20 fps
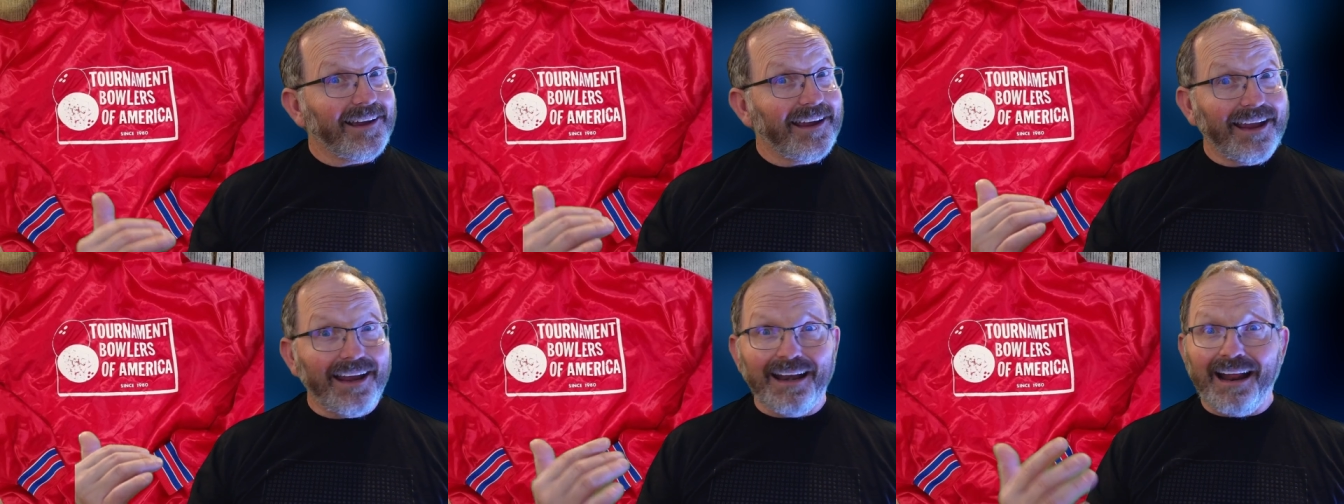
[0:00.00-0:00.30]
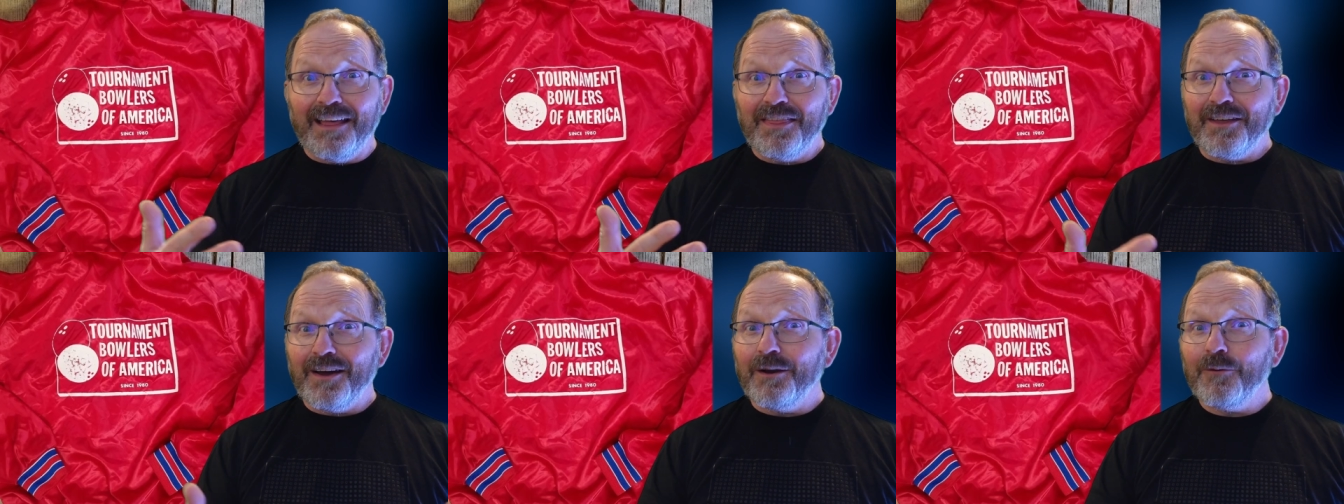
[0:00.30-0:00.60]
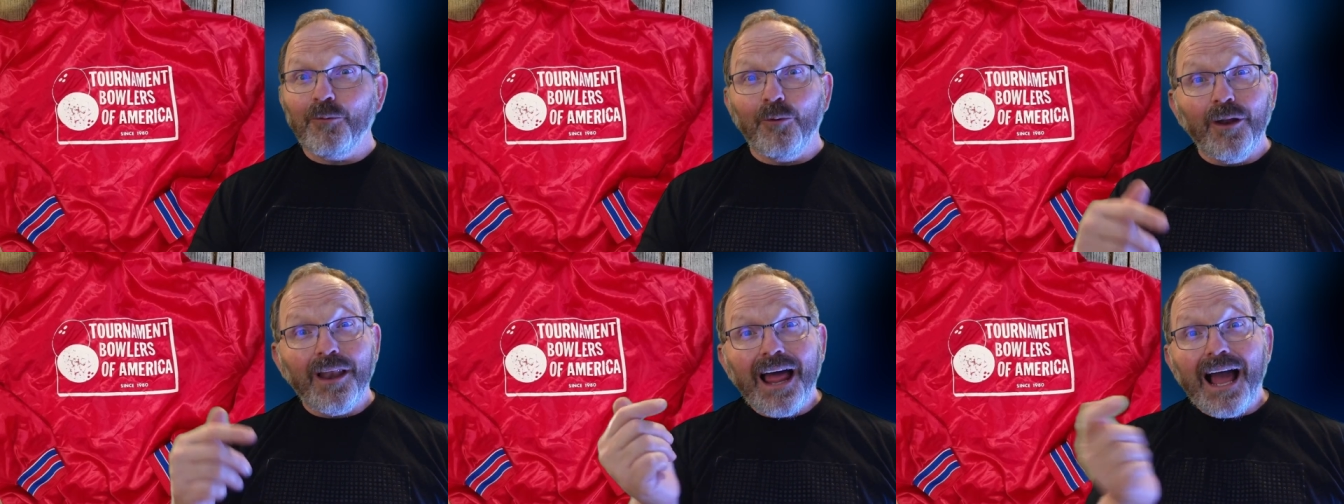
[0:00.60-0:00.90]
And I
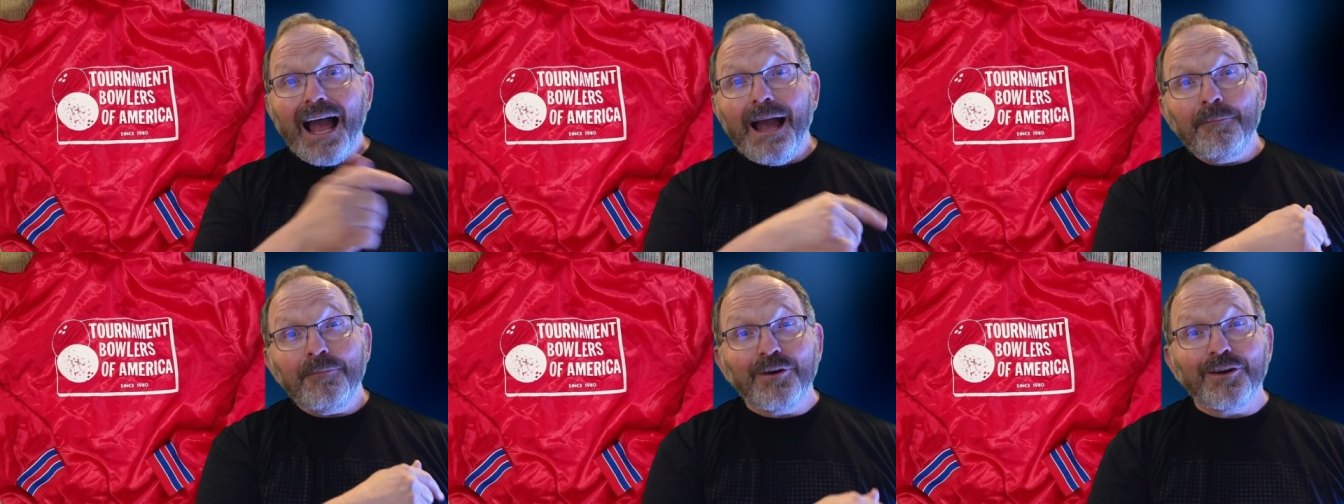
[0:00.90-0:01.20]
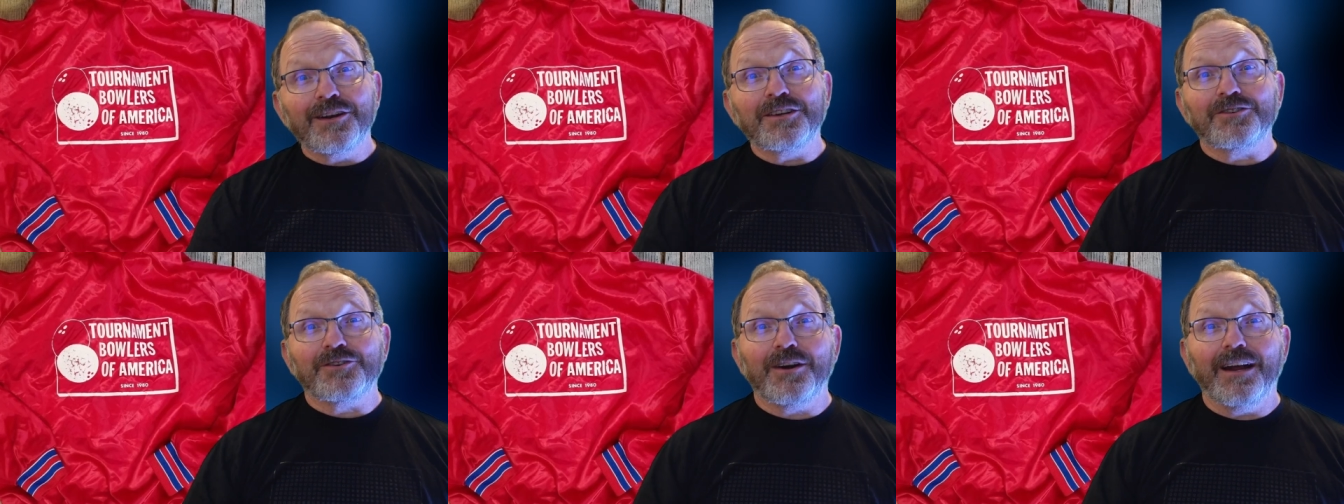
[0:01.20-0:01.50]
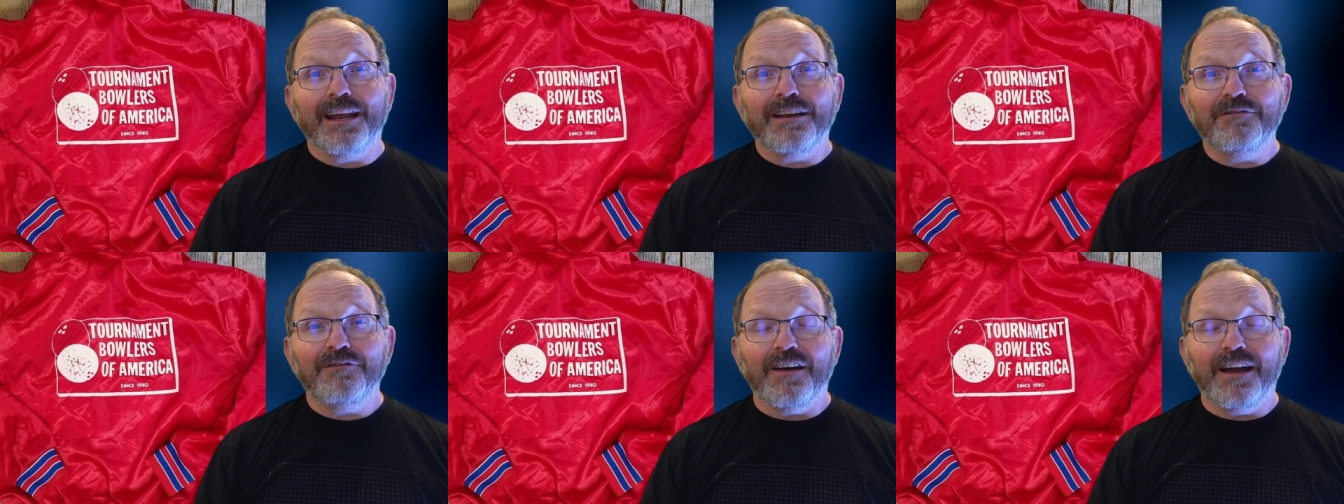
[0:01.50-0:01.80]
thought, well, I'm going to
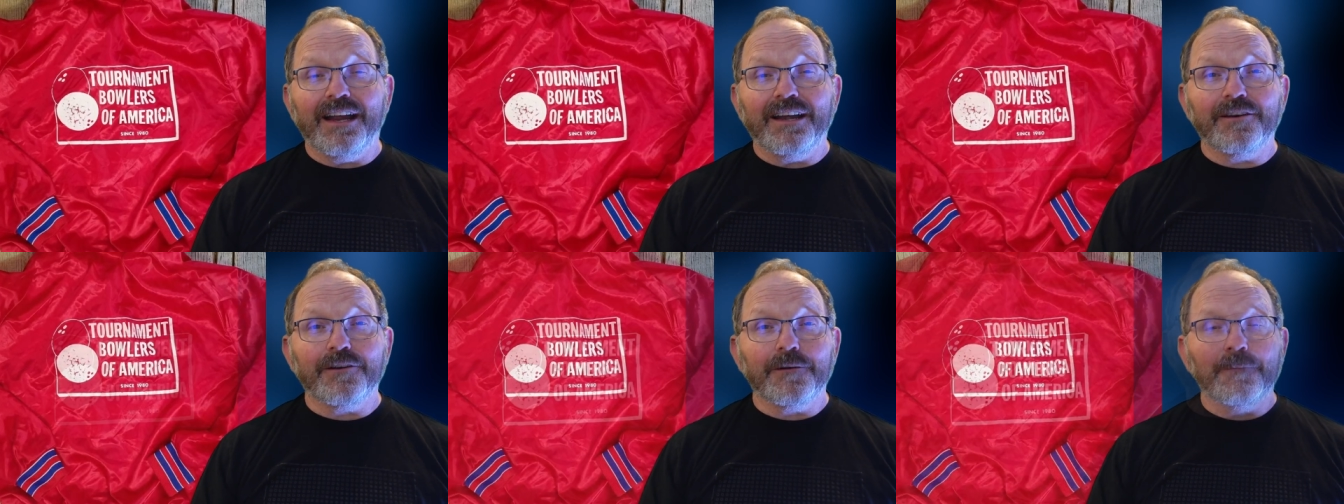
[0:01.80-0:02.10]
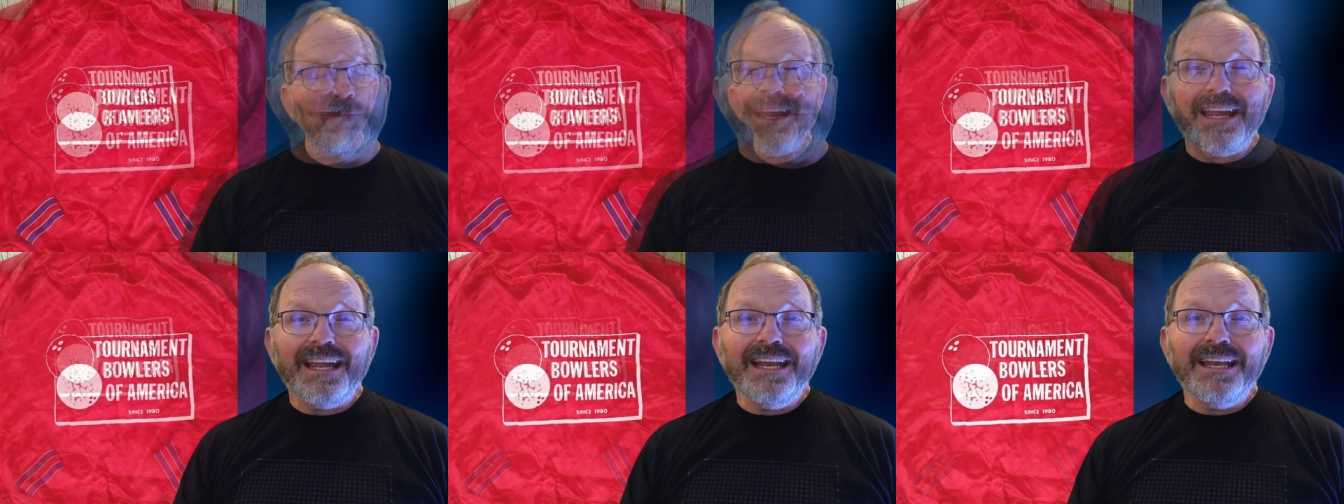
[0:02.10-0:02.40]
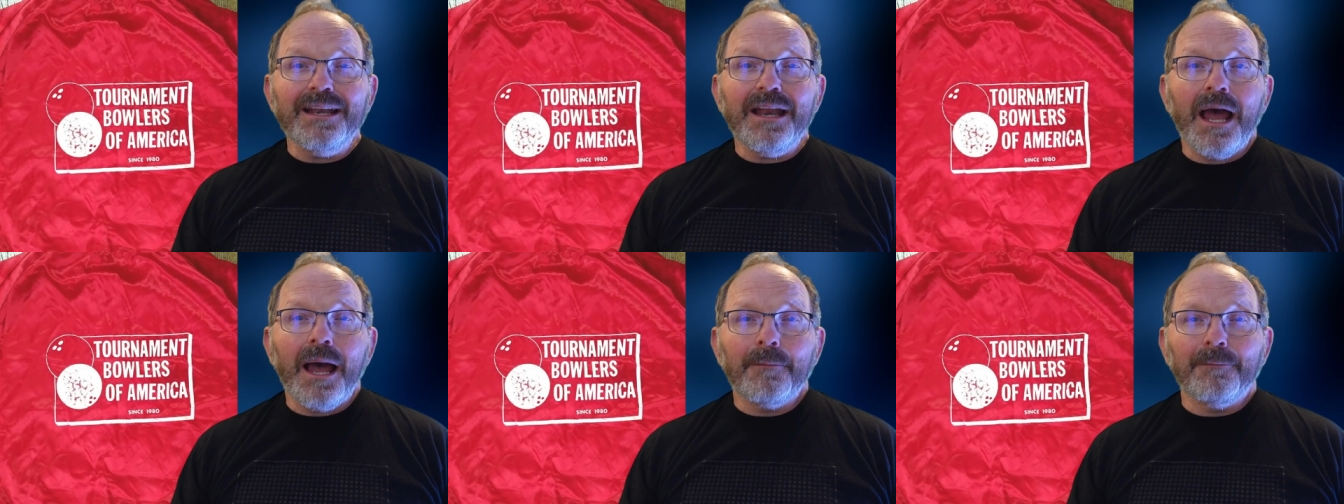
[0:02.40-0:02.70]
try and find her.
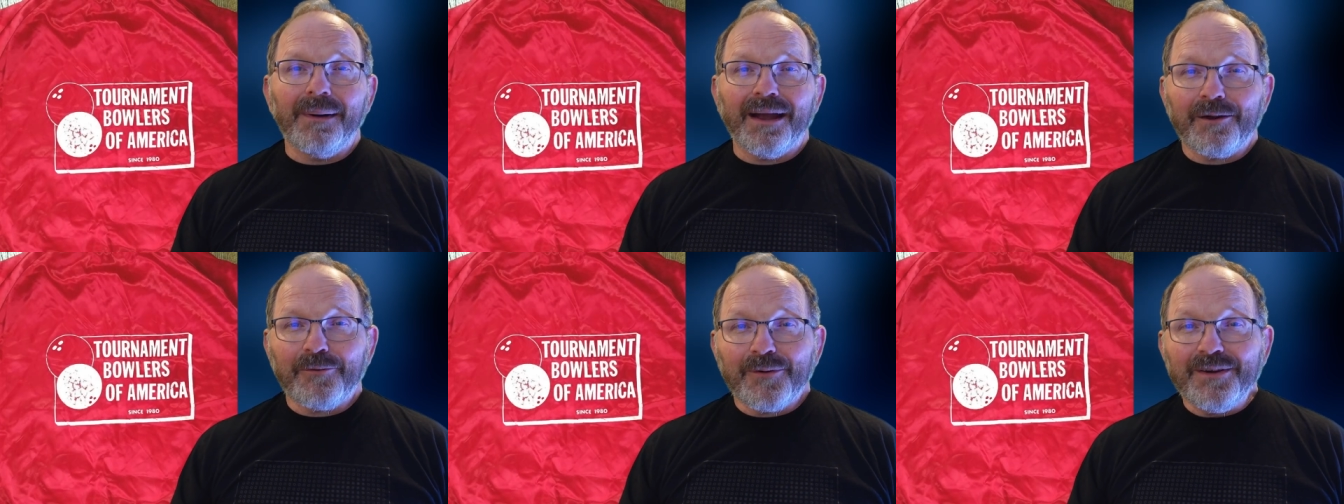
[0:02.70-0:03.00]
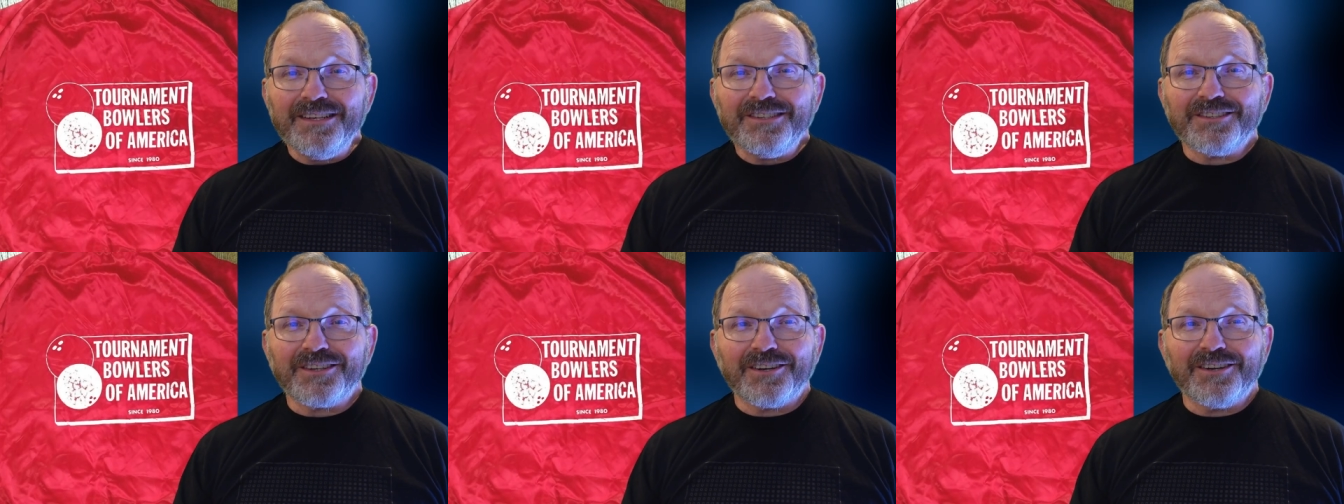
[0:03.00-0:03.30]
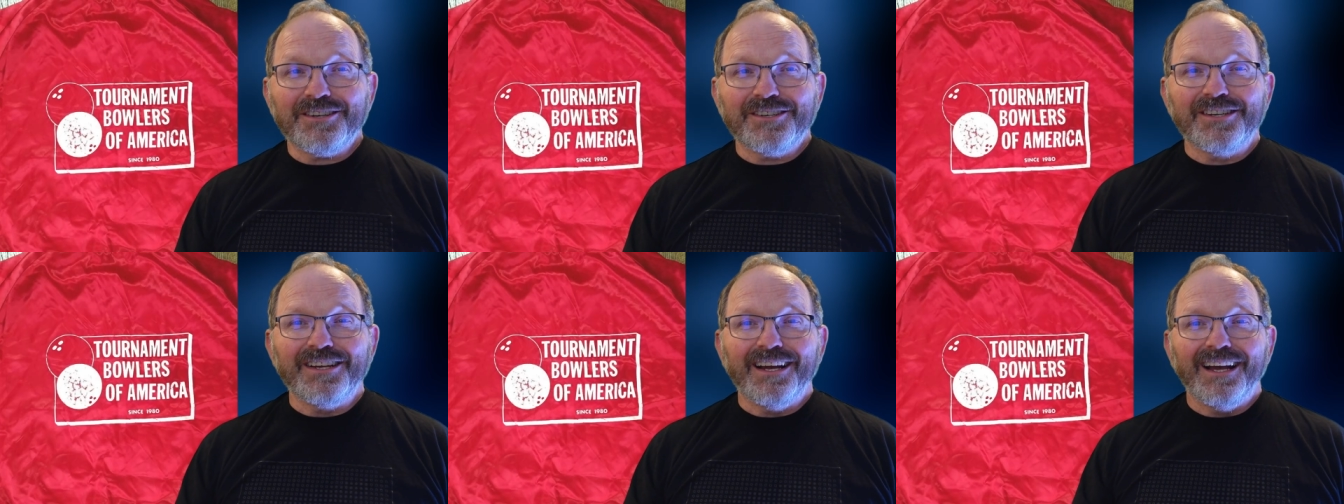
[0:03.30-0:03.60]
In my
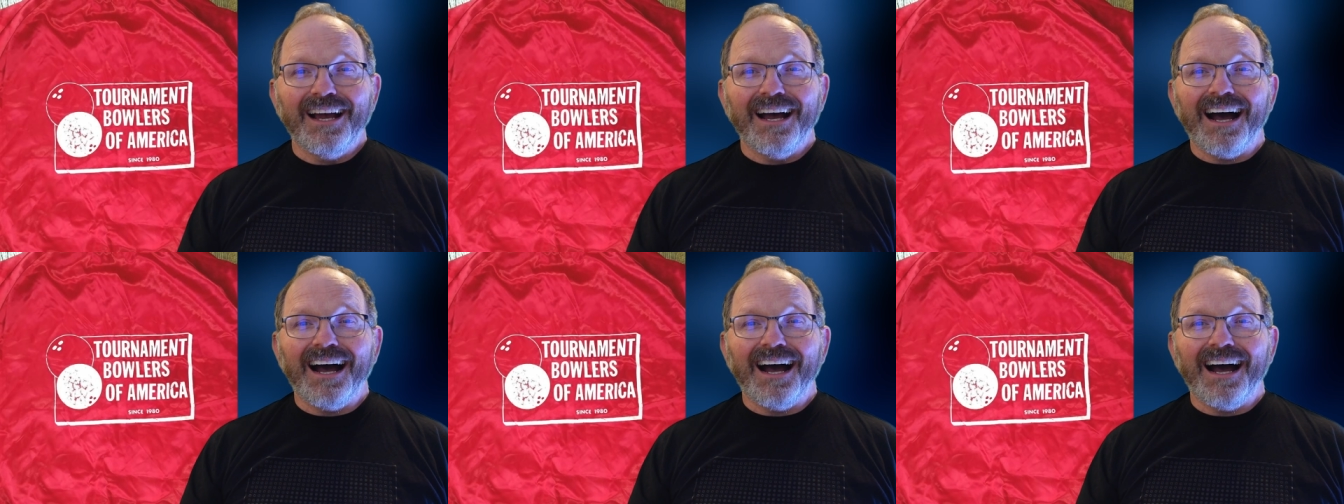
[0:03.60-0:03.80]
research,